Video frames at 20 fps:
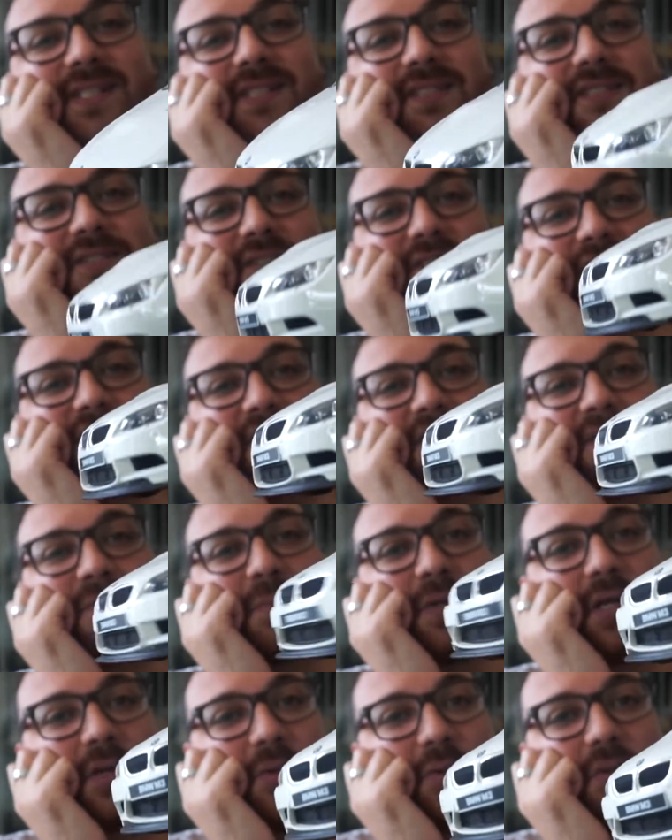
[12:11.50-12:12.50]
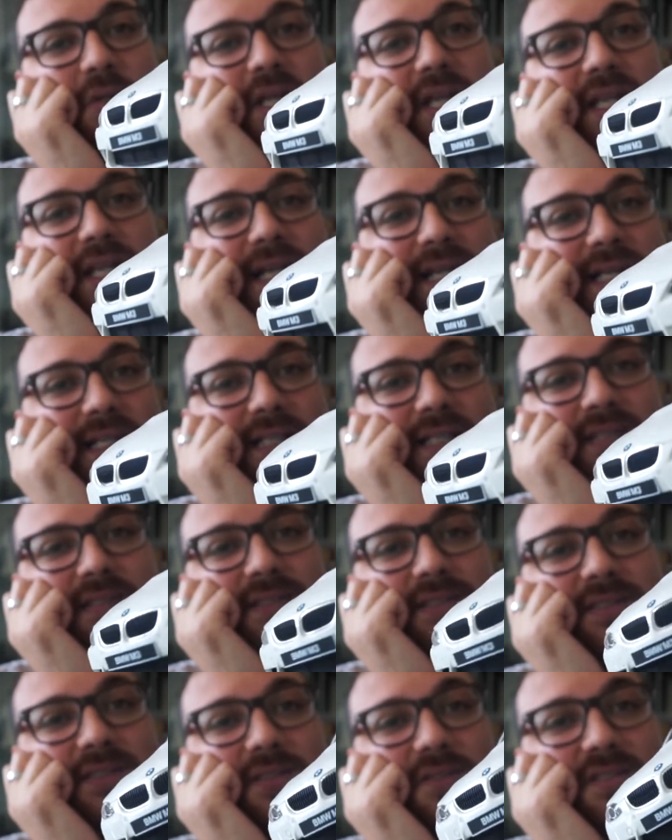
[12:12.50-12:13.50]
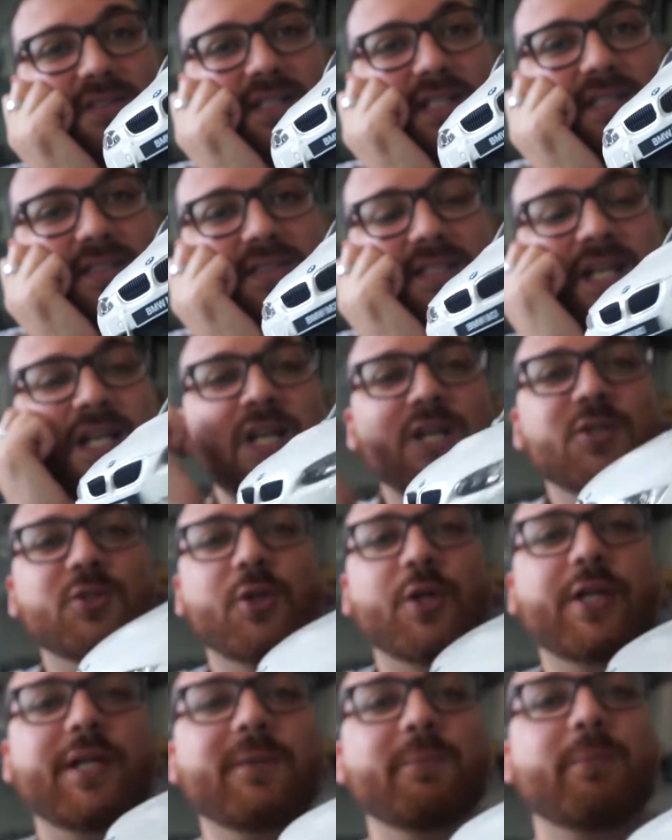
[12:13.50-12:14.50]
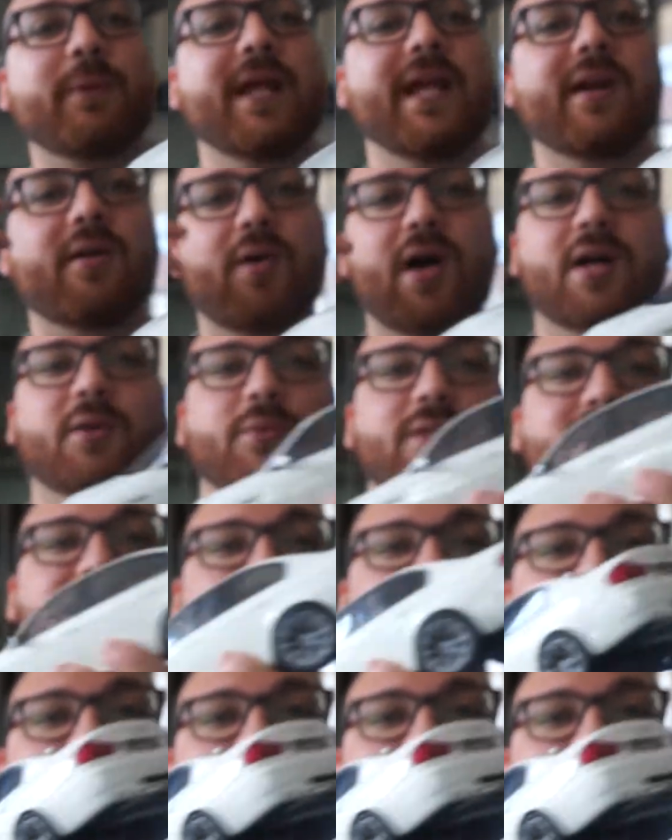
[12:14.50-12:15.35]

it's pretty cool. I like it. It looks nice. So you can play around with these